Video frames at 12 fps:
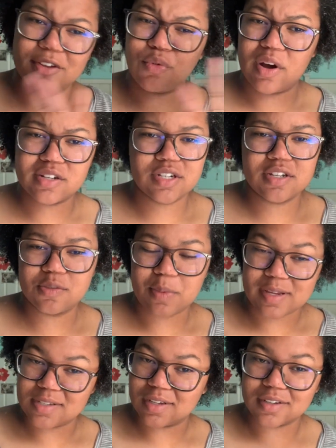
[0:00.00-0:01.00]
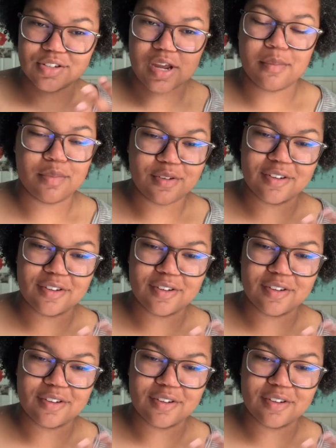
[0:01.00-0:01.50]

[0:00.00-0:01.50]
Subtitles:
Washing is basic, shampoo,